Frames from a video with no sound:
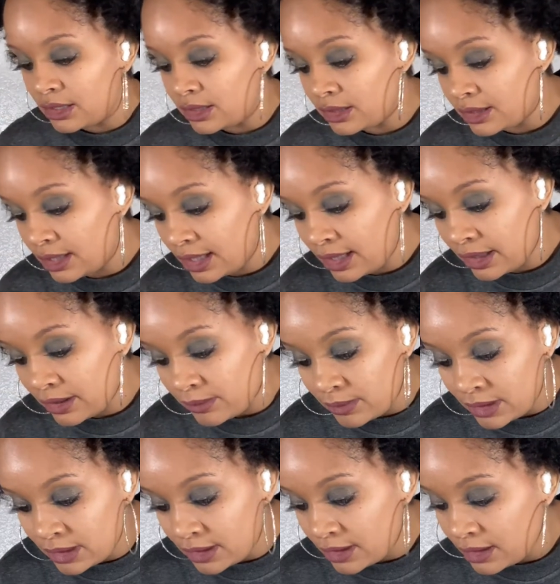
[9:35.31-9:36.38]
now
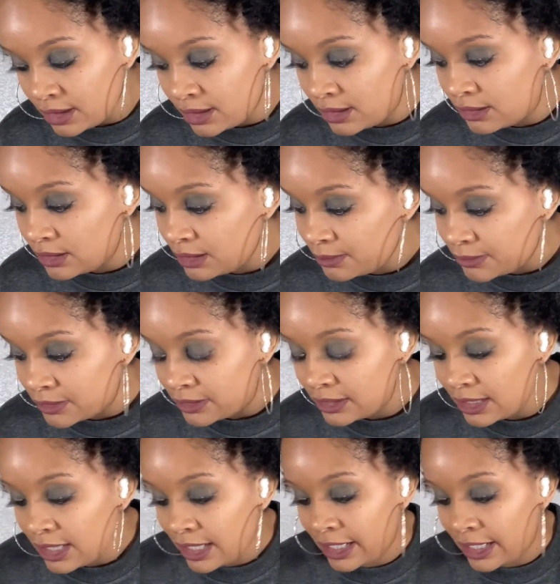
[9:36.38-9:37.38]
we're gonna put the